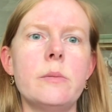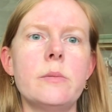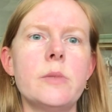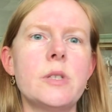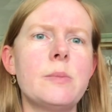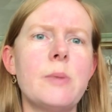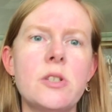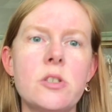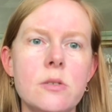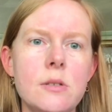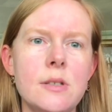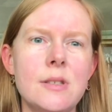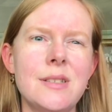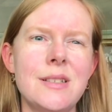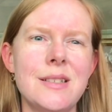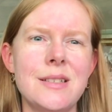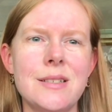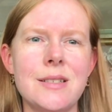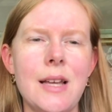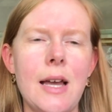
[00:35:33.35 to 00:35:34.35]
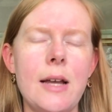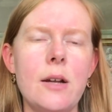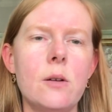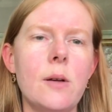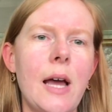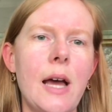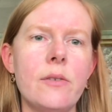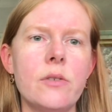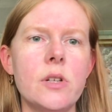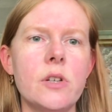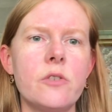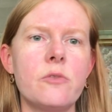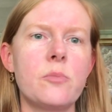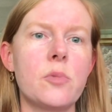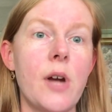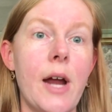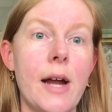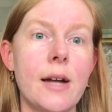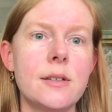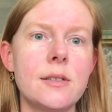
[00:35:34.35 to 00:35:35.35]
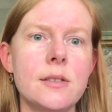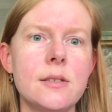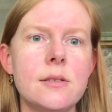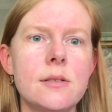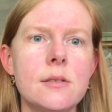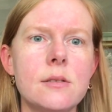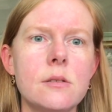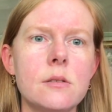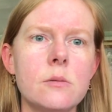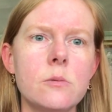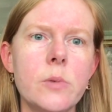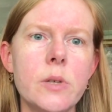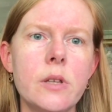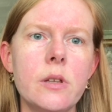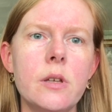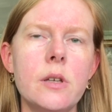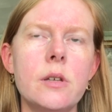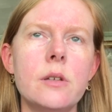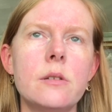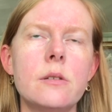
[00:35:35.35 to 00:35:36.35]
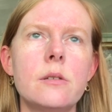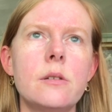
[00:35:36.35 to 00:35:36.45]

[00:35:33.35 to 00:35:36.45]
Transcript: especially since I don't have enough practice with it